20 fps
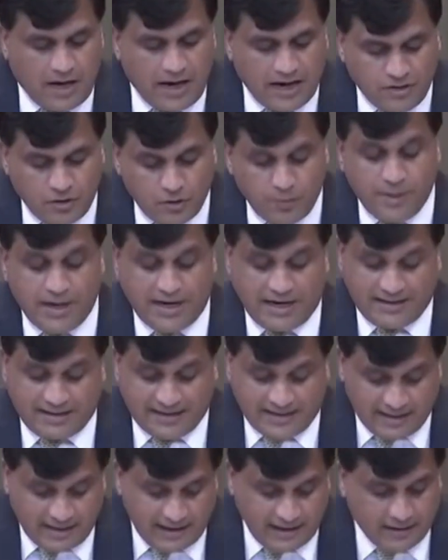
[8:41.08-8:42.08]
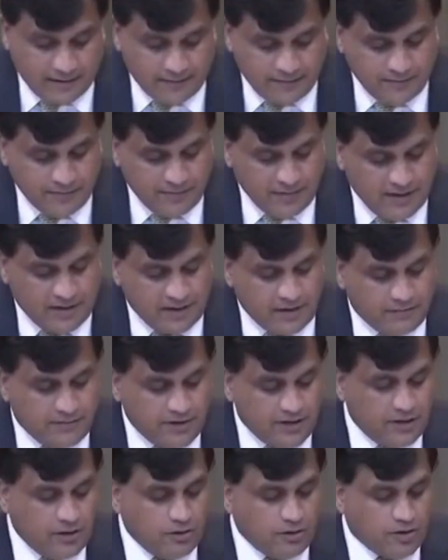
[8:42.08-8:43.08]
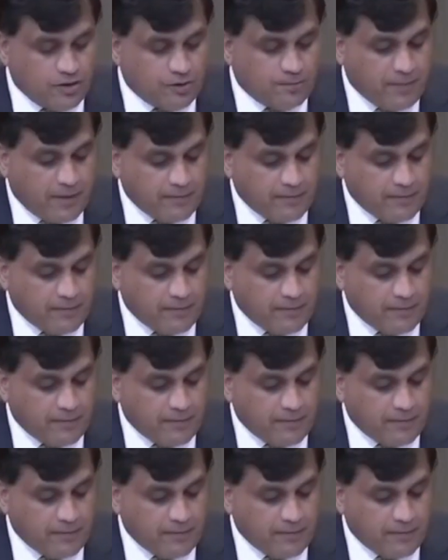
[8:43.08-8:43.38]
I should make it clear that the video is